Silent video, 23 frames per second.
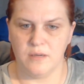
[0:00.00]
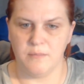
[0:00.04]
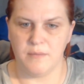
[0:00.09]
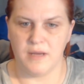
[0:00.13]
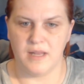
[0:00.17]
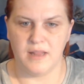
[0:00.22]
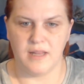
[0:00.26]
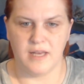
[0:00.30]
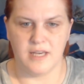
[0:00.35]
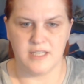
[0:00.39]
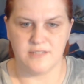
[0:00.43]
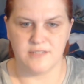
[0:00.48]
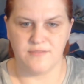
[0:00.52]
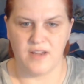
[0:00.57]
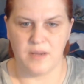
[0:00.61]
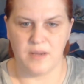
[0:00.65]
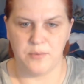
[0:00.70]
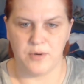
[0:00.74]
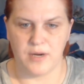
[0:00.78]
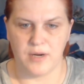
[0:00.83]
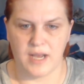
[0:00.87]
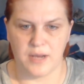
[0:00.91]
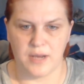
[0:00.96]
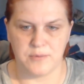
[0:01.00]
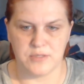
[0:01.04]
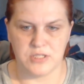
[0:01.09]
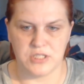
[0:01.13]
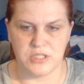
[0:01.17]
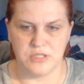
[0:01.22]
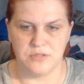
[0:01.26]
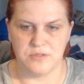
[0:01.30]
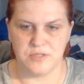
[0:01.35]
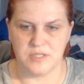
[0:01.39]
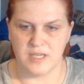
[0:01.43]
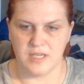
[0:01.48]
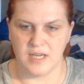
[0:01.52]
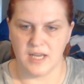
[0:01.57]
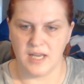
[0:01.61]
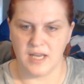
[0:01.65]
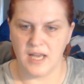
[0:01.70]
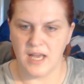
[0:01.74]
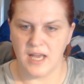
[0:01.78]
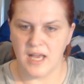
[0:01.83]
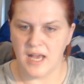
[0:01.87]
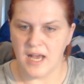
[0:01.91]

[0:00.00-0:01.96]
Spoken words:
My last fabric I was using,